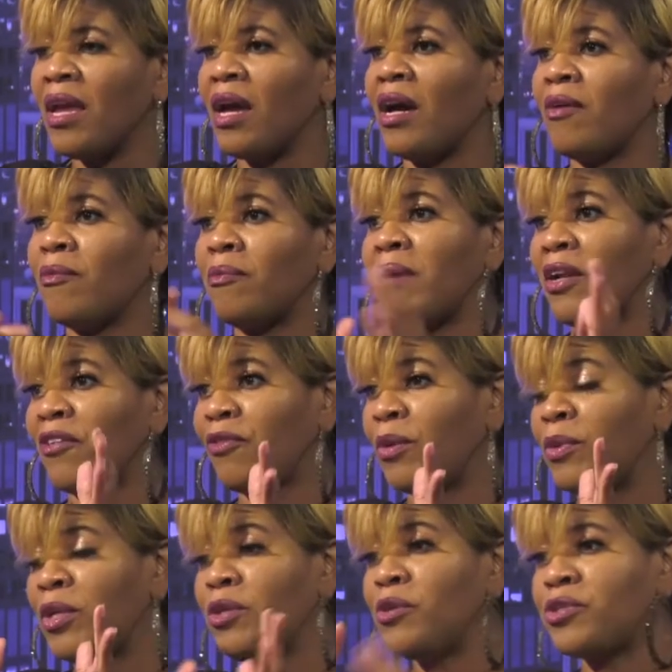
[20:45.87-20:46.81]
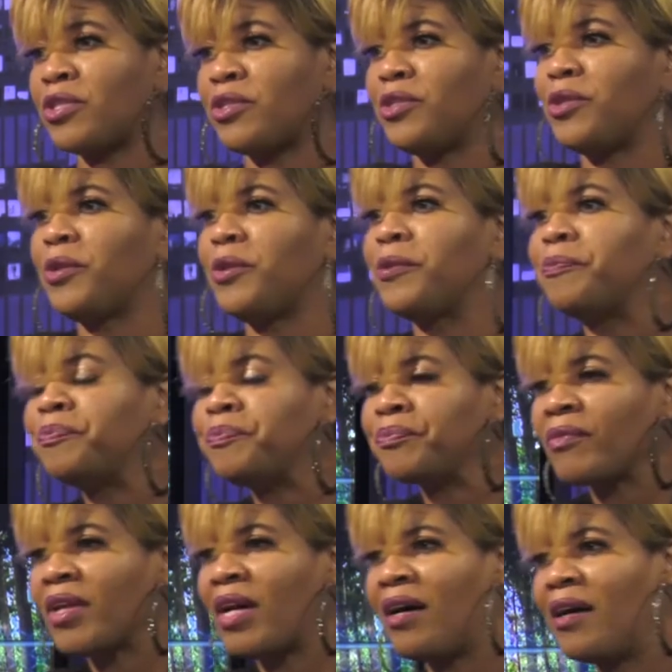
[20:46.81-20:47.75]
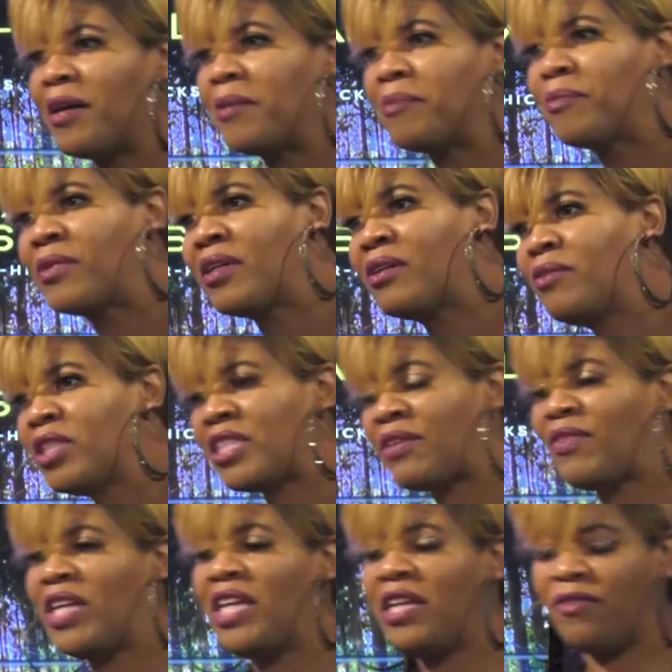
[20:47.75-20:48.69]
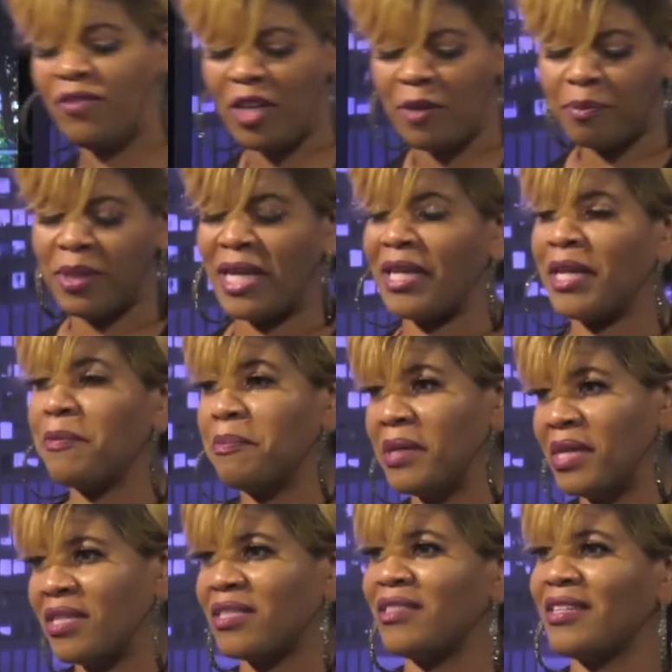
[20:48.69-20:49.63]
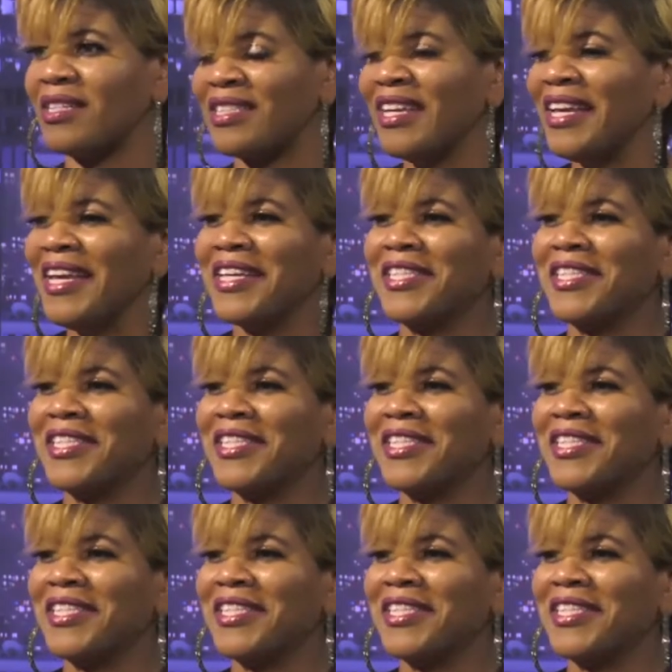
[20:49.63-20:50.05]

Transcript: Matter of fact, we used to have an event planning business.